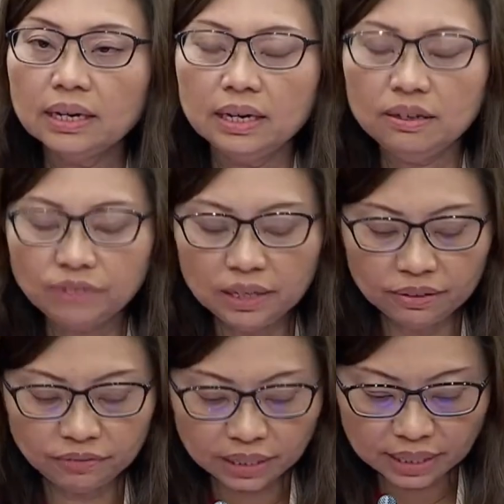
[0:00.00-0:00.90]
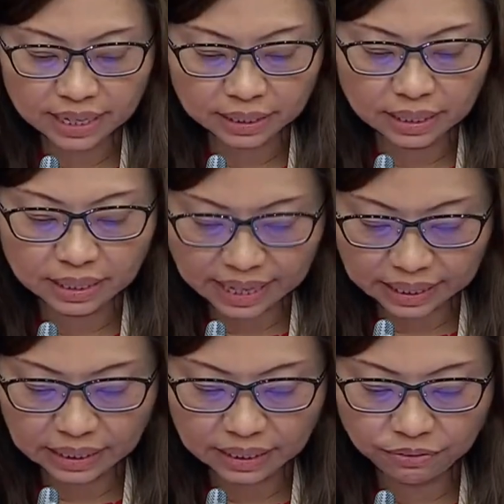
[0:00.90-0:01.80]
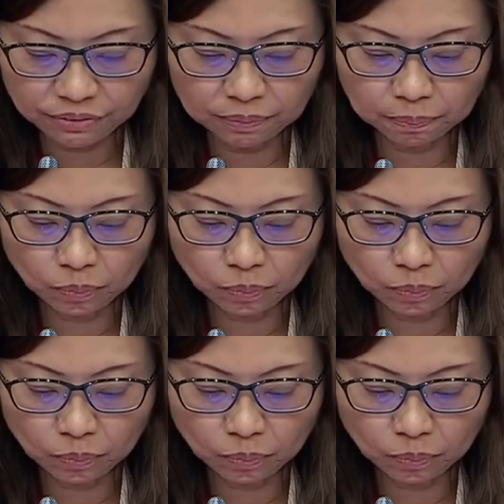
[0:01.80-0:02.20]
even if they tested negative,